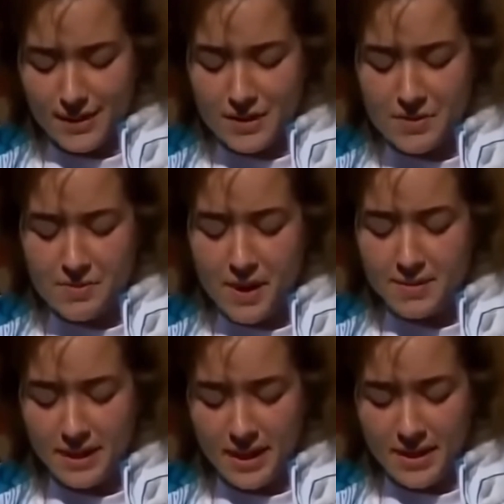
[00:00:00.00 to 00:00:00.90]
And your
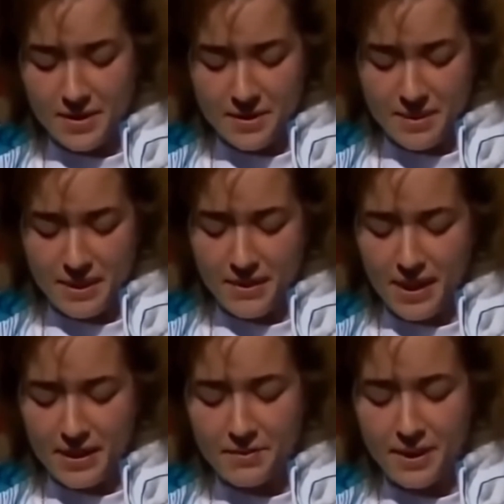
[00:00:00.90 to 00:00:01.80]
mom and daddy are going to be
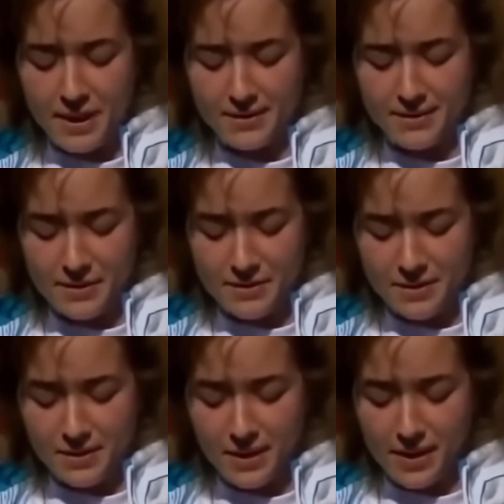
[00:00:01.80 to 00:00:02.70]
right here waiting on you
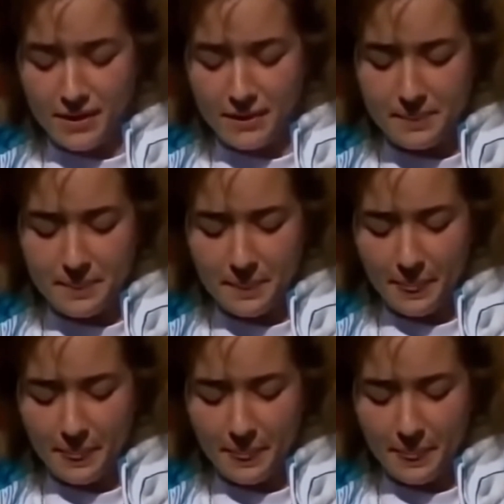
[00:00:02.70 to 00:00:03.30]
when you get home.